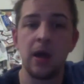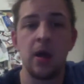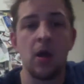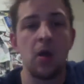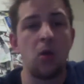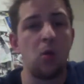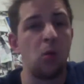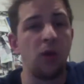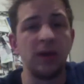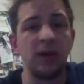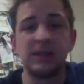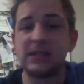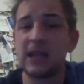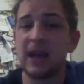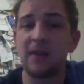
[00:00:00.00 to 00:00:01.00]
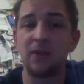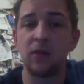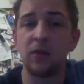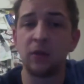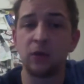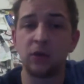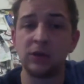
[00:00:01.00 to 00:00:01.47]
Once they have all their
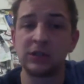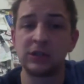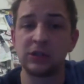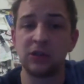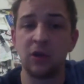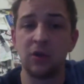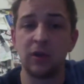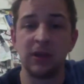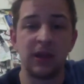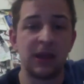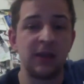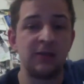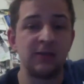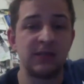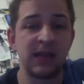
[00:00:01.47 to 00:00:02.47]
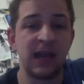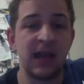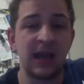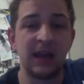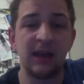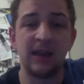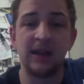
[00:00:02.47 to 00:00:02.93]
horses going, like you
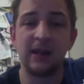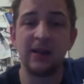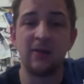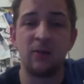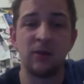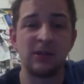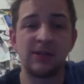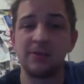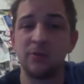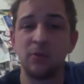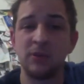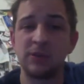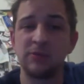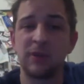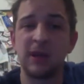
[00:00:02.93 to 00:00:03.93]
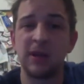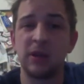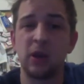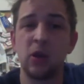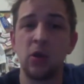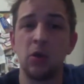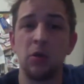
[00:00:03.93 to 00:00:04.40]
said, once everyone's ready to
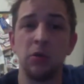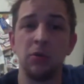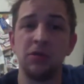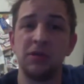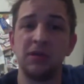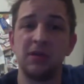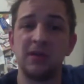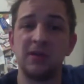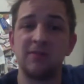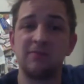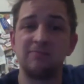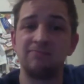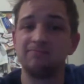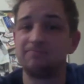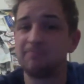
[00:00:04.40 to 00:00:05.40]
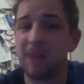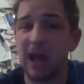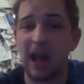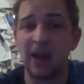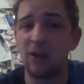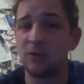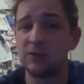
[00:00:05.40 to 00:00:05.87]
go, I
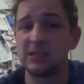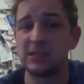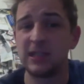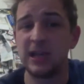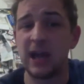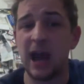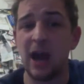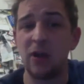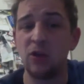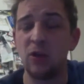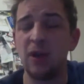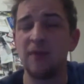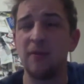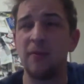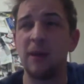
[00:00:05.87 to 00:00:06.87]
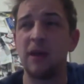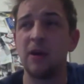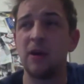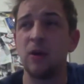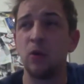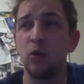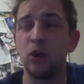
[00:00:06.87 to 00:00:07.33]
don't see how you have a
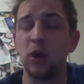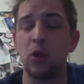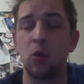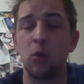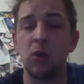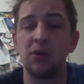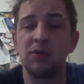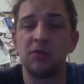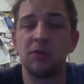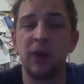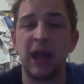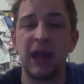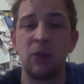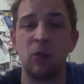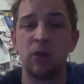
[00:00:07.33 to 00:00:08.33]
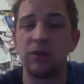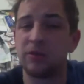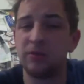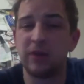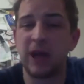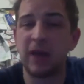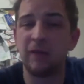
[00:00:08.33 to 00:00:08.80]
better, 1 through 8, 1 through
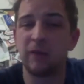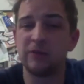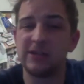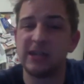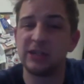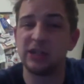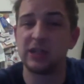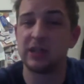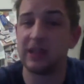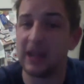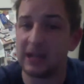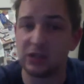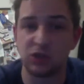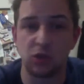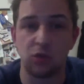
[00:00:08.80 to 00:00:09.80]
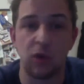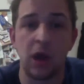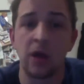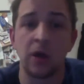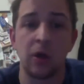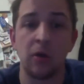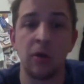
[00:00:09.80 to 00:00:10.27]
9 rotation than
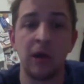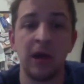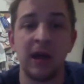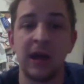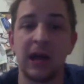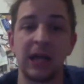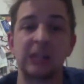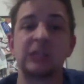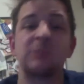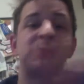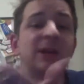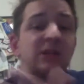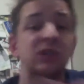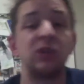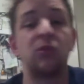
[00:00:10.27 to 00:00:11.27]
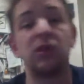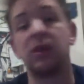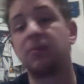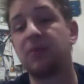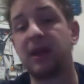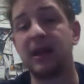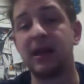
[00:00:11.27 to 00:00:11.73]
Toronto, especially when they're
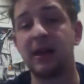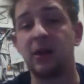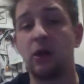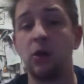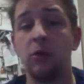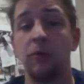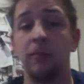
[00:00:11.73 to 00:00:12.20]
playing at home.